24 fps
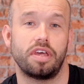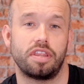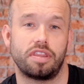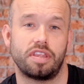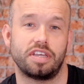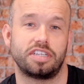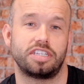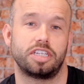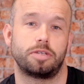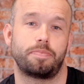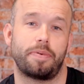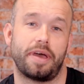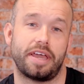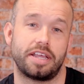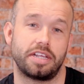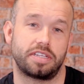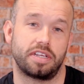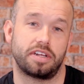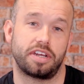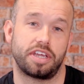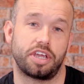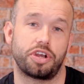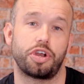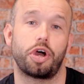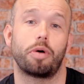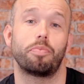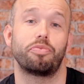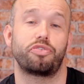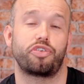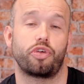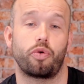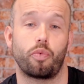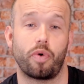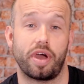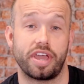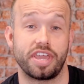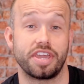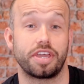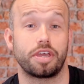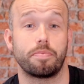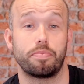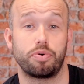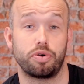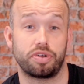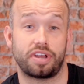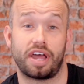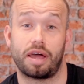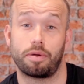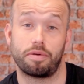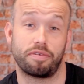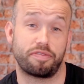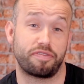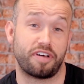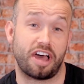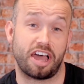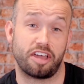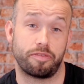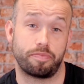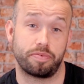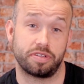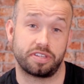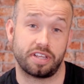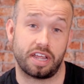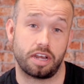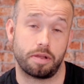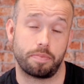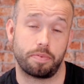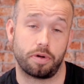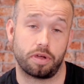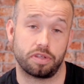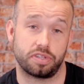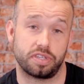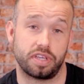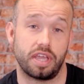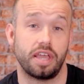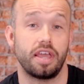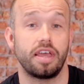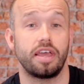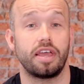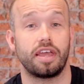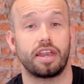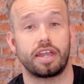This is basically an option where you can put down a 5% deposit,